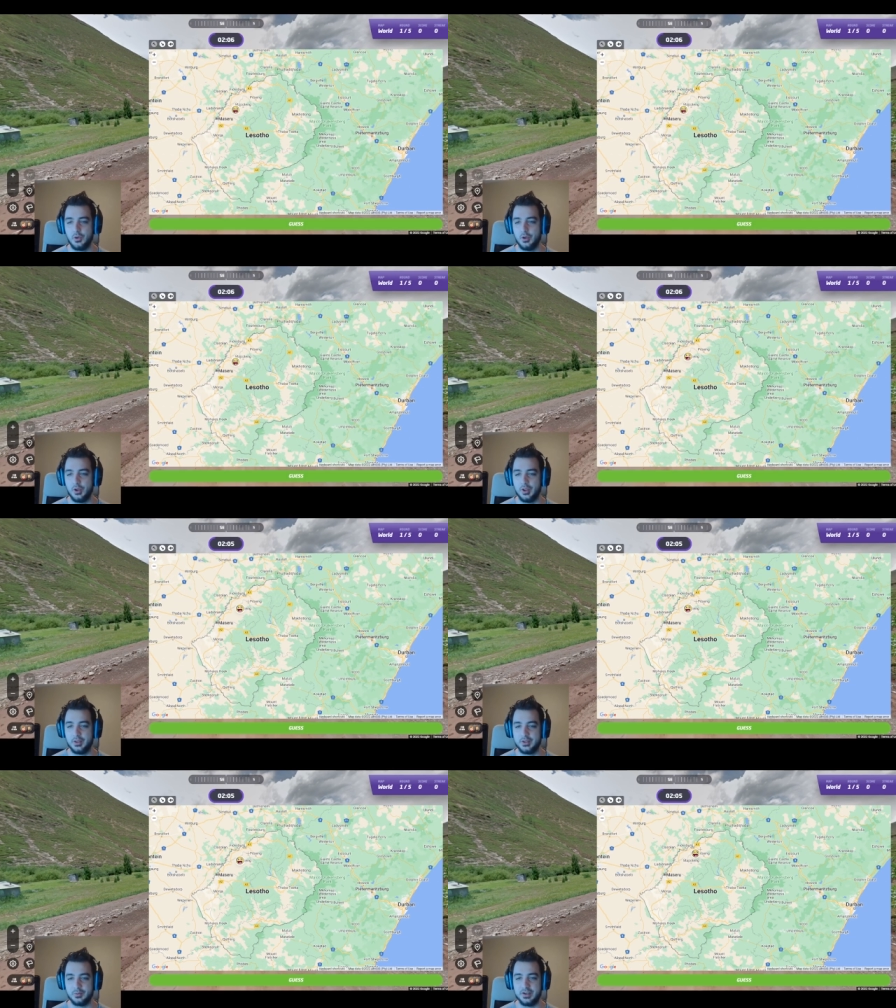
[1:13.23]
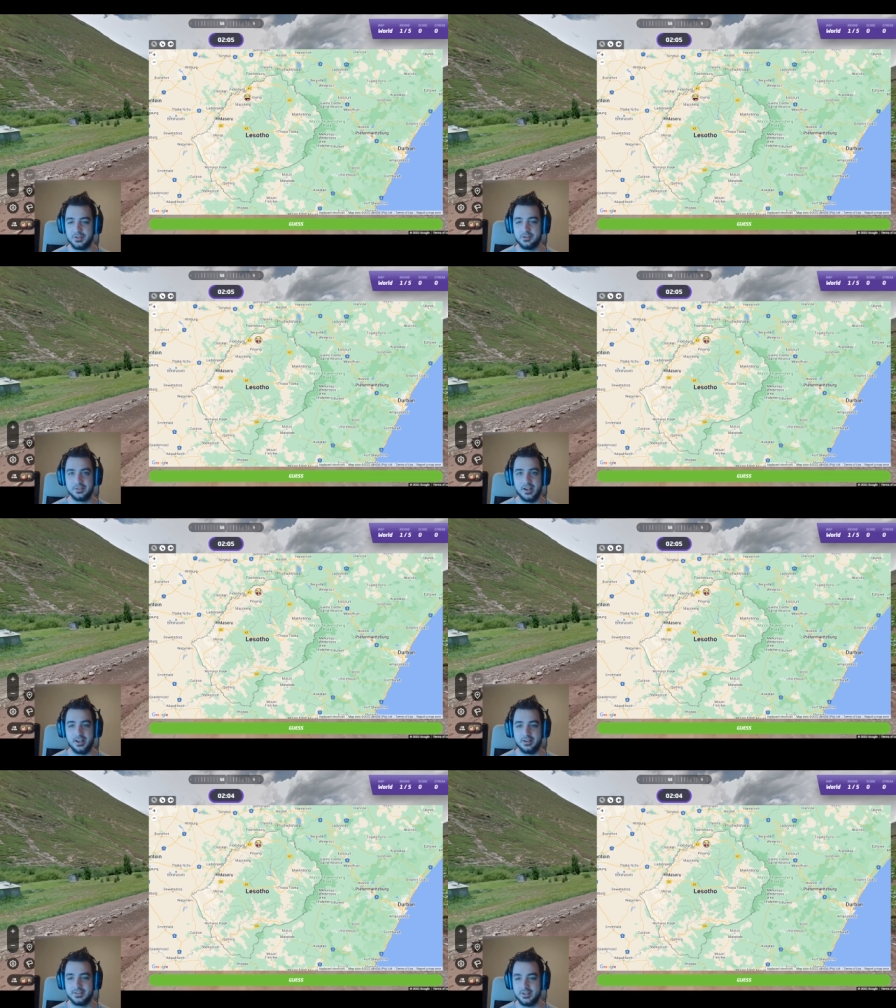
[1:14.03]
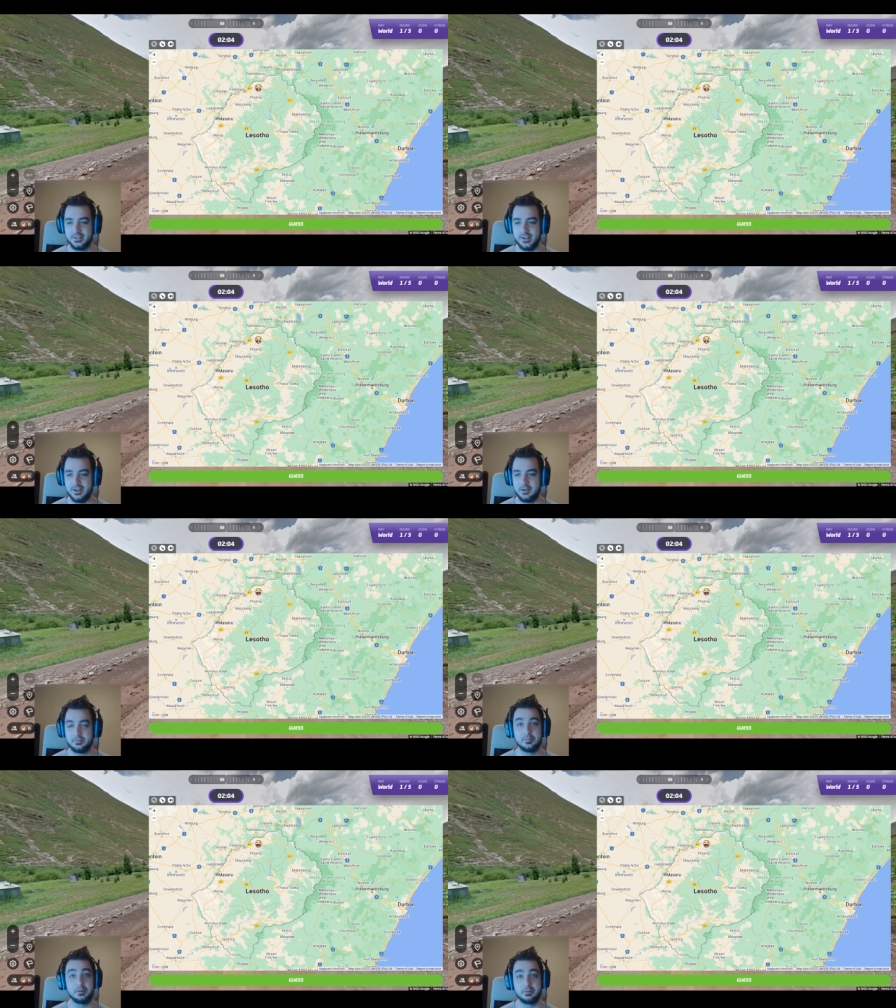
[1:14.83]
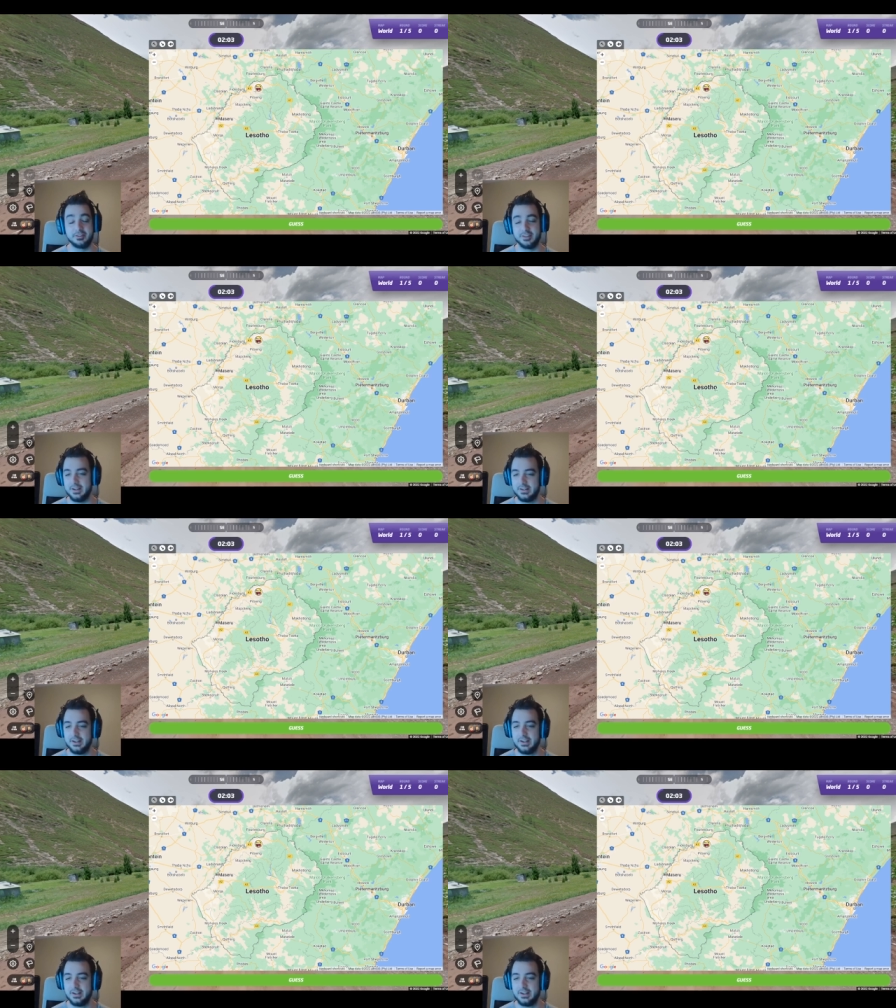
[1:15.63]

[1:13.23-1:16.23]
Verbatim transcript: uh, this western side. Zigzag helped me with that.